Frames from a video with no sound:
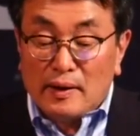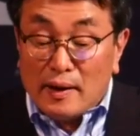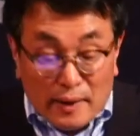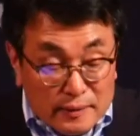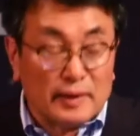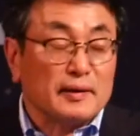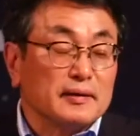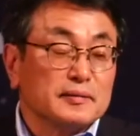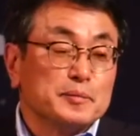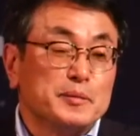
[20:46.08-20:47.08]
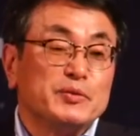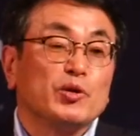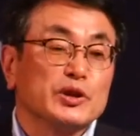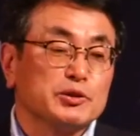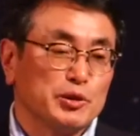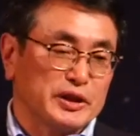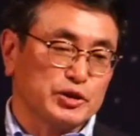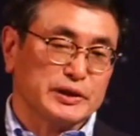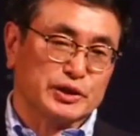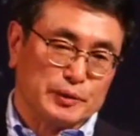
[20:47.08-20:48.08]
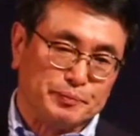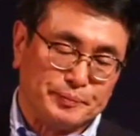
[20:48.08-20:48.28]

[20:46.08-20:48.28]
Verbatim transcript: And before the graduation,